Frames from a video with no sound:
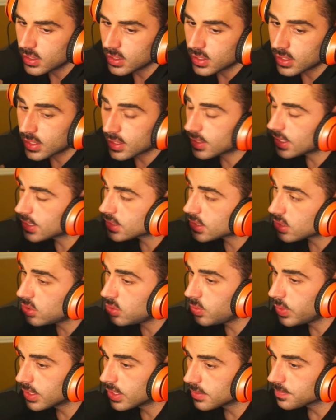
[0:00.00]
And that's how you
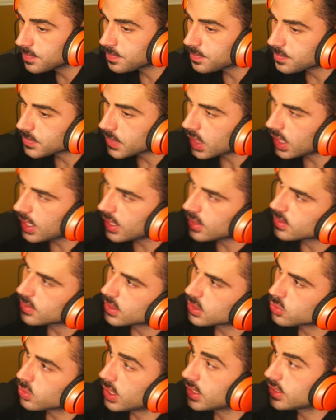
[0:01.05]
win. Okay?
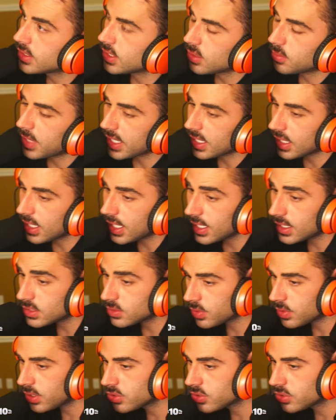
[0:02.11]
That's why I tell my clients when I was